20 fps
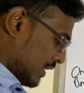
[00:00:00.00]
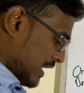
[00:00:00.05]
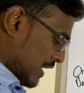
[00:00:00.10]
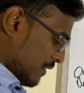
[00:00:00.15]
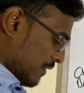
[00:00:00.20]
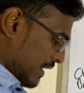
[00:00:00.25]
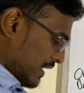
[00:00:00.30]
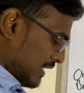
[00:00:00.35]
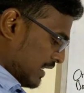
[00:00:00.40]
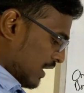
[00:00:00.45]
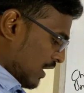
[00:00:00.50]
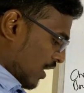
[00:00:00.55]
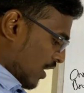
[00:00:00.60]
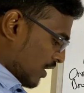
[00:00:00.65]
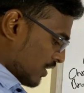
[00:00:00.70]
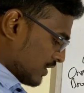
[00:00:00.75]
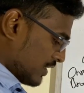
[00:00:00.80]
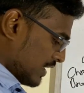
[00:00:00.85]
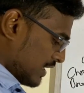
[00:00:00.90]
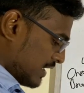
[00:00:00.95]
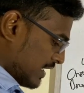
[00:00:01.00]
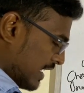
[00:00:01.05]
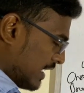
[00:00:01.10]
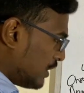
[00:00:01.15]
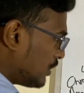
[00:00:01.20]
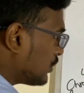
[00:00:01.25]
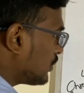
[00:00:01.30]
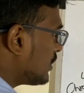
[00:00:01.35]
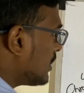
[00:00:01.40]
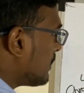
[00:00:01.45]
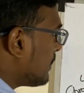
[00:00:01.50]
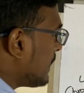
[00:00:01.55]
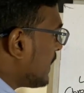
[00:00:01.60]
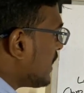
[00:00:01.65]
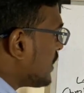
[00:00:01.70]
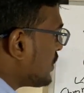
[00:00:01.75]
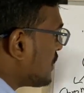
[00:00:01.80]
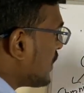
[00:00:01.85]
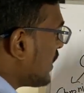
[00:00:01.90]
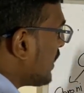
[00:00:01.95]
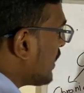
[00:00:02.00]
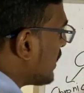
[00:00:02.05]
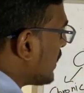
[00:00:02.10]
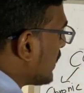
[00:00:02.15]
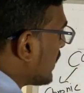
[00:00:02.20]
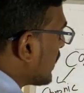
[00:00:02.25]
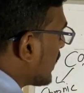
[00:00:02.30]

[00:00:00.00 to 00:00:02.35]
given the oxygen to the patient.